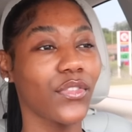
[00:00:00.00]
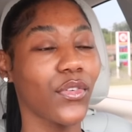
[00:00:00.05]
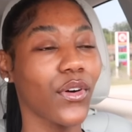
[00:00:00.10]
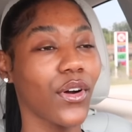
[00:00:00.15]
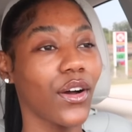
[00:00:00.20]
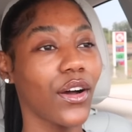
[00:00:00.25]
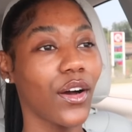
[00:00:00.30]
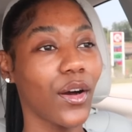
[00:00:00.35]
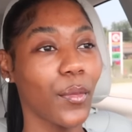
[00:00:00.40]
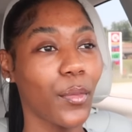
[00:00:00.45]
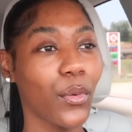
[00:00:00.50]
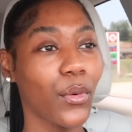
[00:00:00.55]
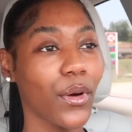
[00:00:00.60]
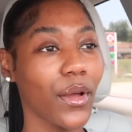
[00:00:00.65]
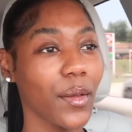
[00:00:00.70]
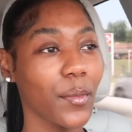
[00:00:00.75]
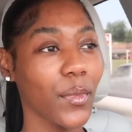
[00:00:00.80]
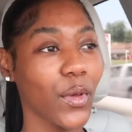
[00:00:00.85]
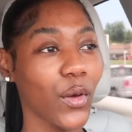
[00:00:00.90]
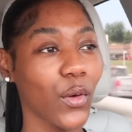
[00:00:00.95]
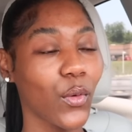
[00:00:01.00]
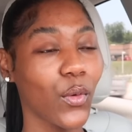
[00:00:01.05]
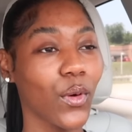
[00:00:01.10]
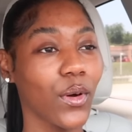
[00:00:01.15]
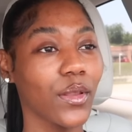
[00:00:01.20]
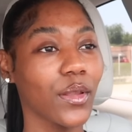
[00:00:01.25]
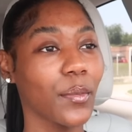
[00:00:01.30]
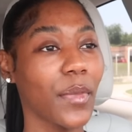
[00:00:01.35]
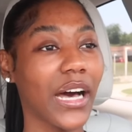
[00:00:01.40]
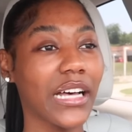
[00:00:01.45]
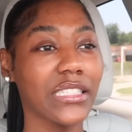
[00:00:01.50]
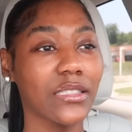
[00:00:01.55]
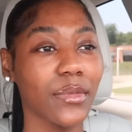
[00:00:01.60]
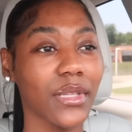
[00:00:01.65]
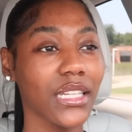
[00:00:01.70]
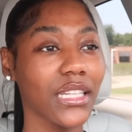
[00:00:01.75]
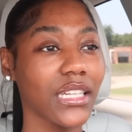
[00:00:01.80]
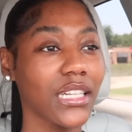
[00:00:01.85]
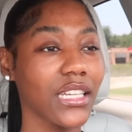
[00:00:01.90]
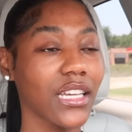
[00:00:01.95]
for an appointment or the
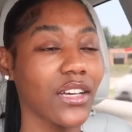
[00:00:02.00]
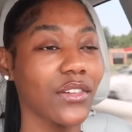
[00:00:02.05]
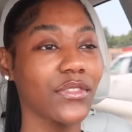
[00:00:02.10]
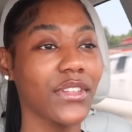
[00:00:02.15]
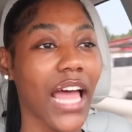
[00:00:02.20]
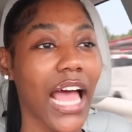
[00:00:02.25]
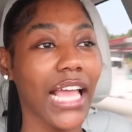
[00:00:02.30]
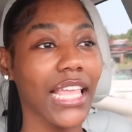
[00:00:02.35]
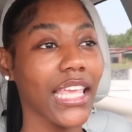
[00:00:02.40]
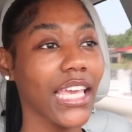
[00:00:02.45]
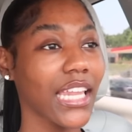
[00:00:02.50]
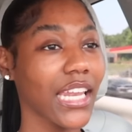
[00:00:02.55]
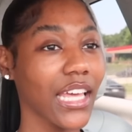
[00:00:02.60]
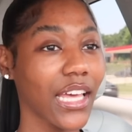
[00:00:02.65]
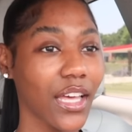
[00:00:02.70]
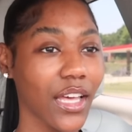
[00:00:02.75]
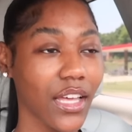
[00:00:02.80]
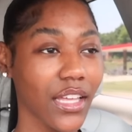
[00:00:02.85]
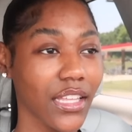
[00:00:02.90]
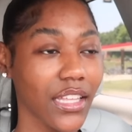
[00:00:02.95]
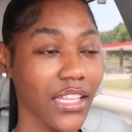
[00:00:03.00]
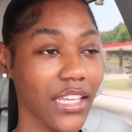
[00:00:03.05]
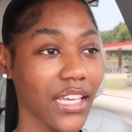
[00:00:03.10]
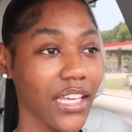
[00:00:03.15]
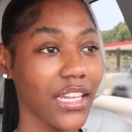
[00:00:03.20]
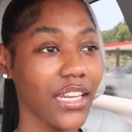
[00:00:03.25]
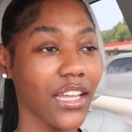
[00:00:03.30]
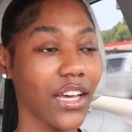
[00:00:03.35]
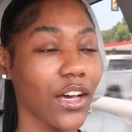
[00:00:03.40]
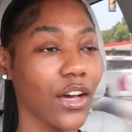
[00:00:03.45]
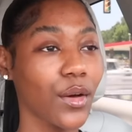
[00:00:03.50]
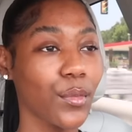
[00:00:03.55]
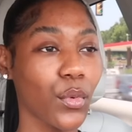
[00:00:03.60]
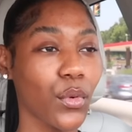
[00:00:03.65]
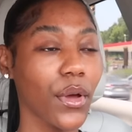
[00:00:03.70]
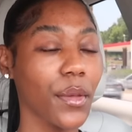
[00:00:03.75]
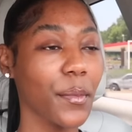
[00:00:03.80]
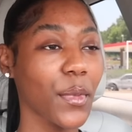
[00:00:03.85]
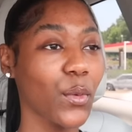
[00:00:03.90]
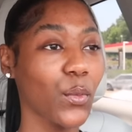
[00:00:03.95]
possibility of not getting, a, getting an
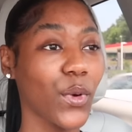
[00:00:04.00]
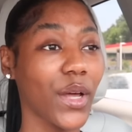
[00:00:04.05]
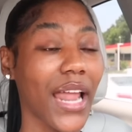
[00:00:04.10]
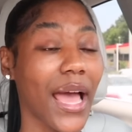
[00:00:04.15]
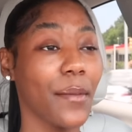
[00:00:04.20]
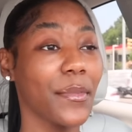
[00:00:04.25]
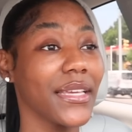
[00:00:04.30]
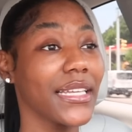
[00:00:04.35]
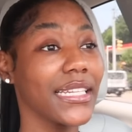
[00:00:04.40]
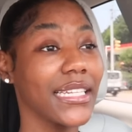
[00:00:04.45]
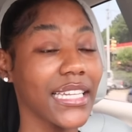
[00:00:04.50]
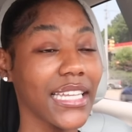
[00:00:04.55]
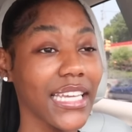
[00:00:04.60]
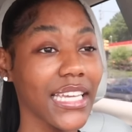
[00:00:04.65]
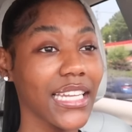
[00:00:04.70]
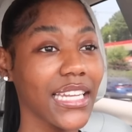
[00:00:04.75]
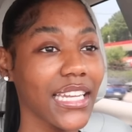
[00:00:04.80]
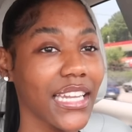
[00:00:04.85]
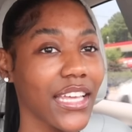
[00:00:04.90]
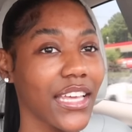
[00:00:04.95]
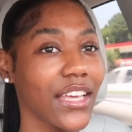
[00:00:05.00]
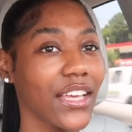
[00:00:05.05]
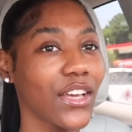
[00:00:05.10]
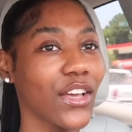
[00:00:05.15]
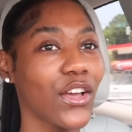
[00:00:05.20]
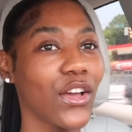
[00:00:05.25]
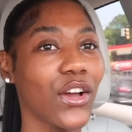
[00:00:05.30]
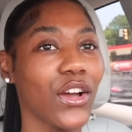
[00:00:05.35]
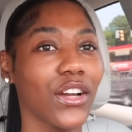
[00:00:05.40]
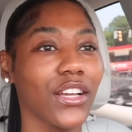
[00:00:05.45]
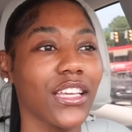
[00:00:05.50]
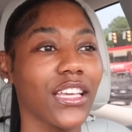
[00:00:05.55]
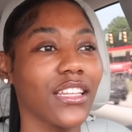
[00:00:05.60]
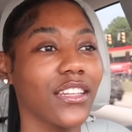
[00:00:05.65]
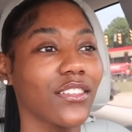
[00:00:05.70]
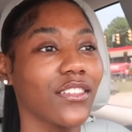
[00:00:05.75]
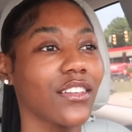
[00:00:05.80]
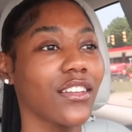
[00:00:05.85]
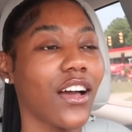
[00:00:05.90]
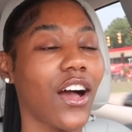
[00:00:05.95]
appointment when I be needing it,
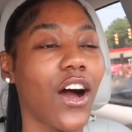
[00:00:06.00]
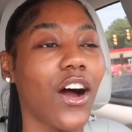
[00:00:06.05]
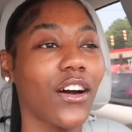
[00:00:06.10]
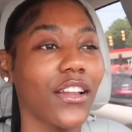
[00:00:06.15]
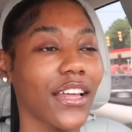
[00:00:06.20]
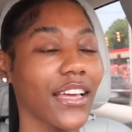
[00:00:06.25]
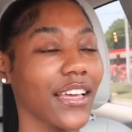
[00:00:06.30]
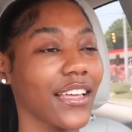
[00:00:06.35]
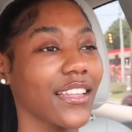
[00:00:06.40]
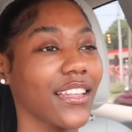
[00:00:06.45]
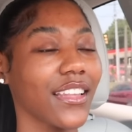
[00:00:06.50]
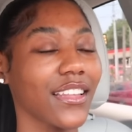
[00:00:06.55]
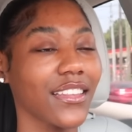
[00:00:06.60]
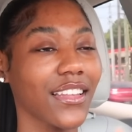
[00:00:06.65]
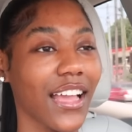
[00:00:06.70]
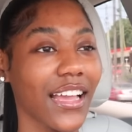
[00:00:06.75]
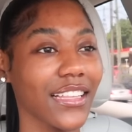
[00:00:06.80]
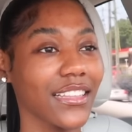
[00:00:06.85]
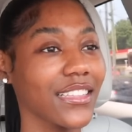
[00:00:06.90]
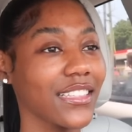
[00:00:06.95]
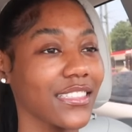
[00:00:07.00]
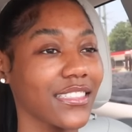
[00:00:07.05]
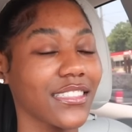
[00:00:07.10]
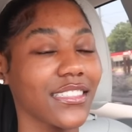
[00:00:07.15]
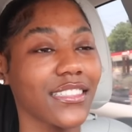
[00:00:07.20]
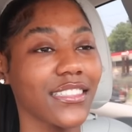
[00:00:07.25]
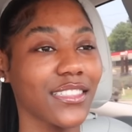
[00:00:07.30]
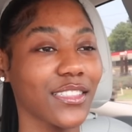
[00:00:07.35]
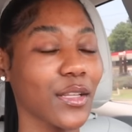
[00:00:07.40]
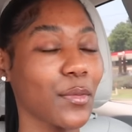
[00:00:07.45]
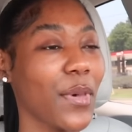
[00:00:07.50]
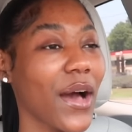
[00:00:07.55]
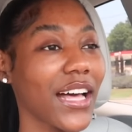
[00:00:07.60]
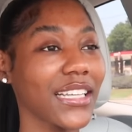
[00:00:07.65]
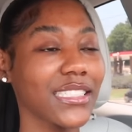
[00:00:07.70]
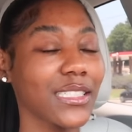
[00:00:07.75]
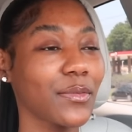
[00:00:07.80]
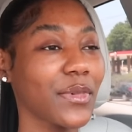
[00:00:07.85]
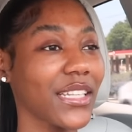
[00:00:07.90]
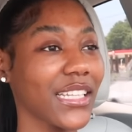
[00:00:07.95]
getting all that, like the, the
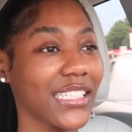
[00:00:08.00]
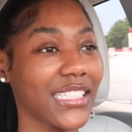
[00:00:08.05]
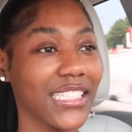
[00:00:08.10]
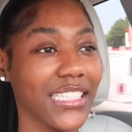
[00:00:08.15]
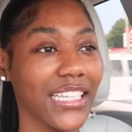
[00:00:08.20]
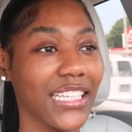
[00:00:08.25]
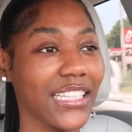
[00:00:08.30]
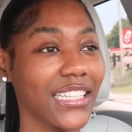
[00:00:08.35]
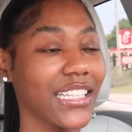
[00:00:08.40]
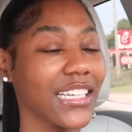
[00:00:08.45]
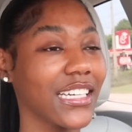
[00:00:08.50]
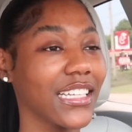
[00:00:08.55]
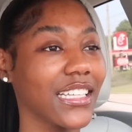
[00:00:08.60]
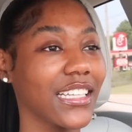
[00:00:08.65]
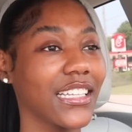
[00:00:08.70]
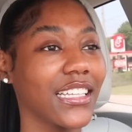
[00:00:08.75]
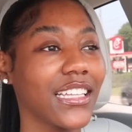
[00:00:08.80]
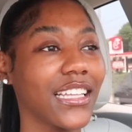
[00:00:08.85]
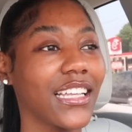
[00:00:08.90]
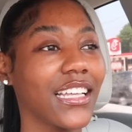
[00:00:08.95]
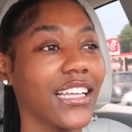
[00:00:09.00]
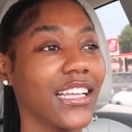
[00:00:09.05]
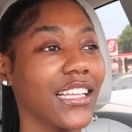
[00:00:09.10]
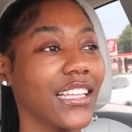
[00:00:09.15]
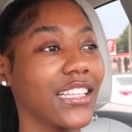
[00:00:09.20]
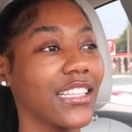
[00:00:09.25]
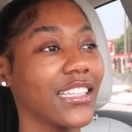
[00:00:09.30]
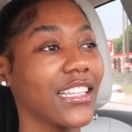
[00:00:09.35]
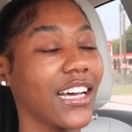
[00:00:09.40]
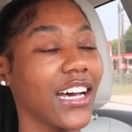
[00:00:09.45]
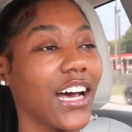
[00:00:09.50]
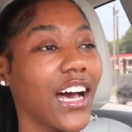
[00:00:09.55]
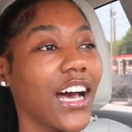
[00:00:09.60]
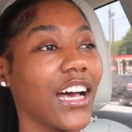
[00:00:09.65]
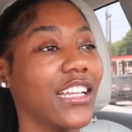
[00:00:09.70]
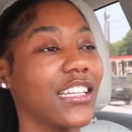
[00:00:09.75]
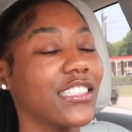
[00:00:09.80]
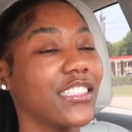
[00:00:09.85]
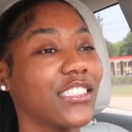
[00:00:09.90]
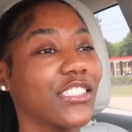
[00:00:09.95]
possibility, the the
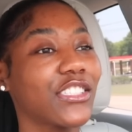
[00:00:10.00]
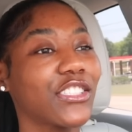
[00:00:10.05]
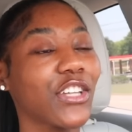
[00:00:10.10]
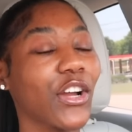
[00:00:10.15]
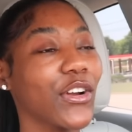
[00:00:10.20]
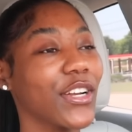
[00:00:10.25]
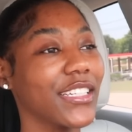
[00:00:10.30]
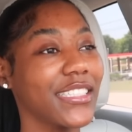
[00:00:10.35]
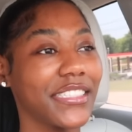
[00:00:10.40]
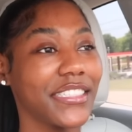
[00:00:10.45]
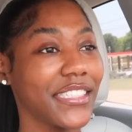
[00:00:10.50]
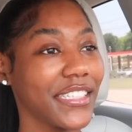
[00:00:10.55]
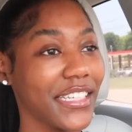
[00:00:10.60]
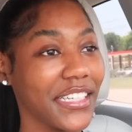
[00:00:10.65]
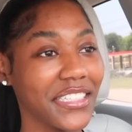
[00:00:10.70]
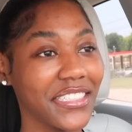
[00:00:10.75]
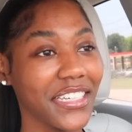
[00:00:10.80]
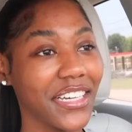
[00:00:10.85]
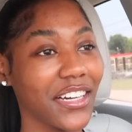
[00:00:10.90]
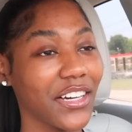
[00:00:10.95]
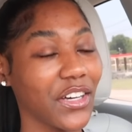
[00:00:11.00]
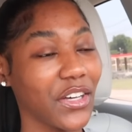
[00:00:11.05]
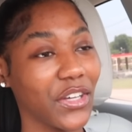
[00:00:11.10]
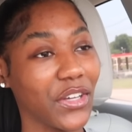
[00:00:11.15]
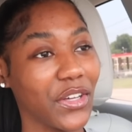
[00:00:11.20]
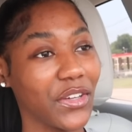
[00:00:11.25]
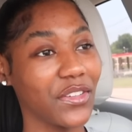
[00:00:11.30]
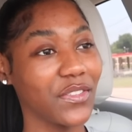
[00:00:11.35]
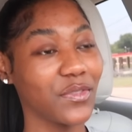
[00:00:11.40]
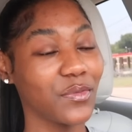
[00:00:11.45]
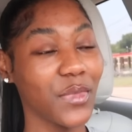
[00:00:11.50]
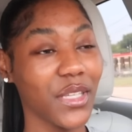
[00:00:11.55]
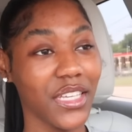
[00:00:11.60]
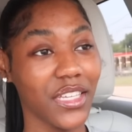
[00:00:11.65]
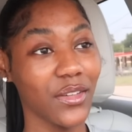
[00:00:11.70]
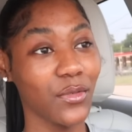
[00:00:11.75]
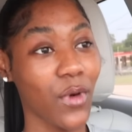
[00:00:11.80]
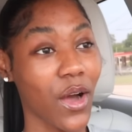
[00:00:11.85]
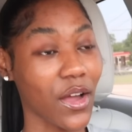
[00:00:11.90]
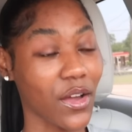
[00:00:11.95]
uncertainty of
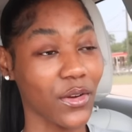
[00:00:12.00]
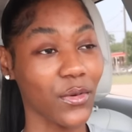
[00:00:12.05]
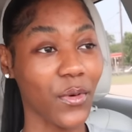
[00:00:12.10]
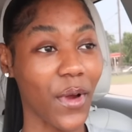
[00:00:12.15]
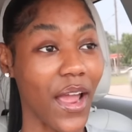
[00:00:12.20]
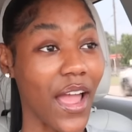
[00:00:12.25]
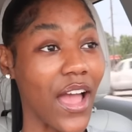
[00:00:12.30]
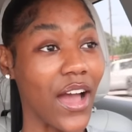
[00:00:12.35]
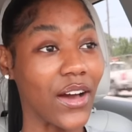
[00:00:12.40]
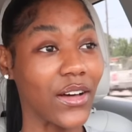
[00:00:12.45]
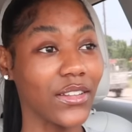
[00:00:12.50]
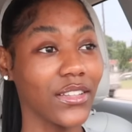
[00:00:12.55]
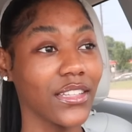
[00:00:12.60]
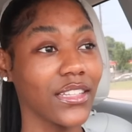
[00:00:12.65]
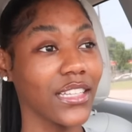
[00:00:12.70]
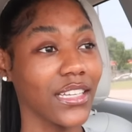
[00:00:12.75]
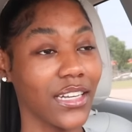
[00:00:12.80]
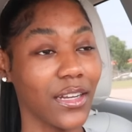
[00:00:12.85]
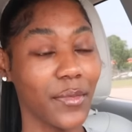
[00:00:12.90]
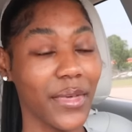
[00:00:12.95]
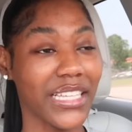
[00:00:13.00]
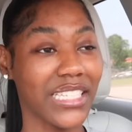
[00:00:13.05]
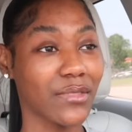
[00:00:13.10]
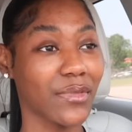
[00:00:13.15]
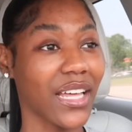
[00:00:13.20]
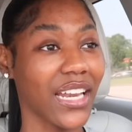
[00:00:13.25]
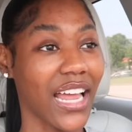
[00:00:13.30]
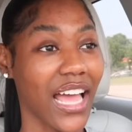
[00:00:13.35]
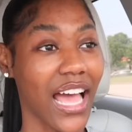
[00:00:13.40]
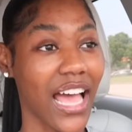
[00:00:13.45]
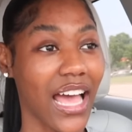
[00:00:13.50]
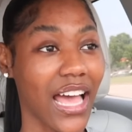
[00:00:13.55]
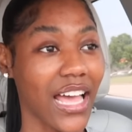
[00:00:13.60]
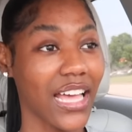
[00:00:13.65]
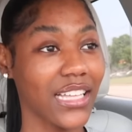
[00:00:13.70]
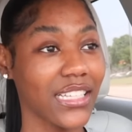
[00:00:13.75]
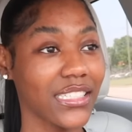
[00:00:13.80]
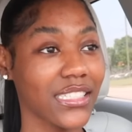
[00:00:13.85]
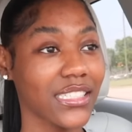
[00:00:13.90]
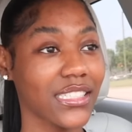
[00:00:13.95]
me walking around looking a mess out of
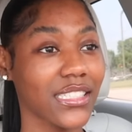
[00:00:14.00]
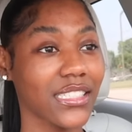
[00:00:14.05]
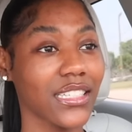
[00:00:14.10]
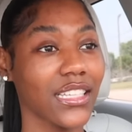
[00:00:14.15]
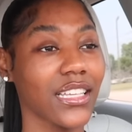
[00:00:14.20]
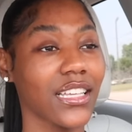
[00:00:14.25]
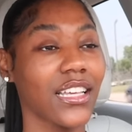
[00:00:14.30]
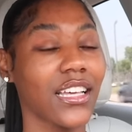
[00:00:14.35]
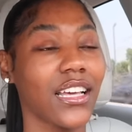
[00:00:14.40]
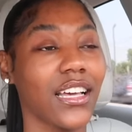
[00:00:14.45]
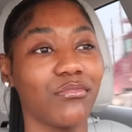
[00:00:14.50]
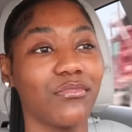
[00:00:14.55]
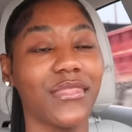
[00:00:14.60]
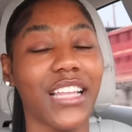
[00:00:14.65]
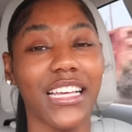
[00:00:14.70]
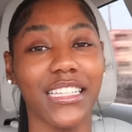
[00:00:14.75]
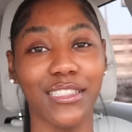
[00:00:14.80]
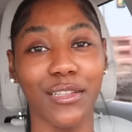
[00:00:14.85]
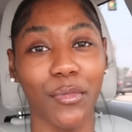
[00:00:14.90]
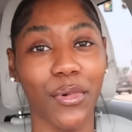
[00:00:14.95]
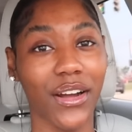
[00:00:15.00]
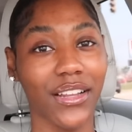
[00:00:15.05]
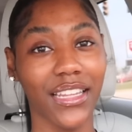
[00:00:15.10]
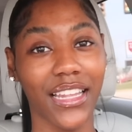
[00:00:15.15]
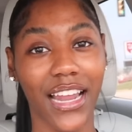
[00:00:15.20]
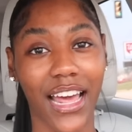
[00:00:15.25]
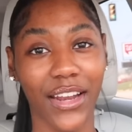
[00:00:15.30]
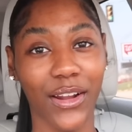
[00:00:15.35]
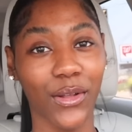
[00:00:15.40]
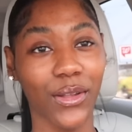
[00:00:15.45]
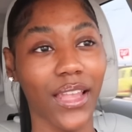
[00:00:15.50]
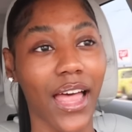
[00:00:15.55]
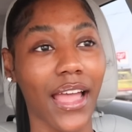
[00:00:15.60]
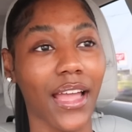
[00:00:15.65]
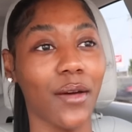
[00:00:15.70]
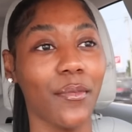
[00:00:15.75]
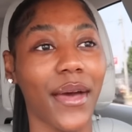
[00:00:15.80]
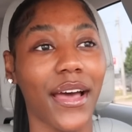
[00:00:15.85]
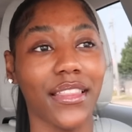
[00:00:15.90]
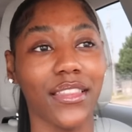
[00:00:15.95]
eyes. That's the part that I don't
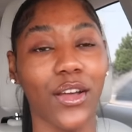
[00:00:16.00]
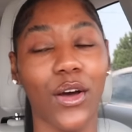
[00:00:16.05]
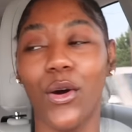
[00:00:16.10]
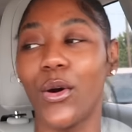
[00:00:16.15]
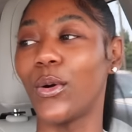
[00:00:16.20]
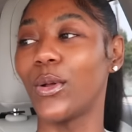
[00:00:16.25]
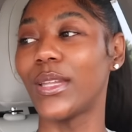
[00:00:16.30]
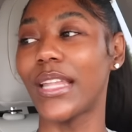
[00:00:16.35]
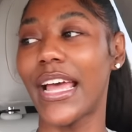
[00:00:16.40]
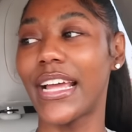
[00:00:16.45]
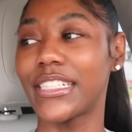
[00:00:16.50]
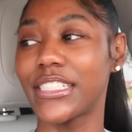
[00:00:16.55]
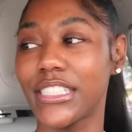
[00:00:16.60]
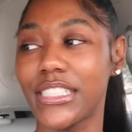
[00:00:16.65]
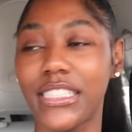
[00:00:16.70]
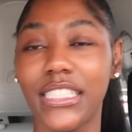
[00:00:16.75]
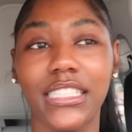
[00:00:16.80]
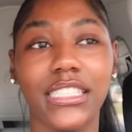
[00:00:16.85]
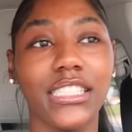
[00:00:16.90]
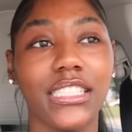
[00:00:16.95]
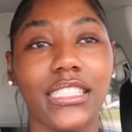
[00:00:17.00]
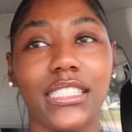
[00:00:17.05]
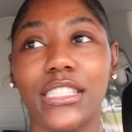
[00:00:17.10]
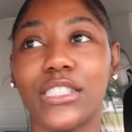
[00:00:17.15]
like about the whole lash extension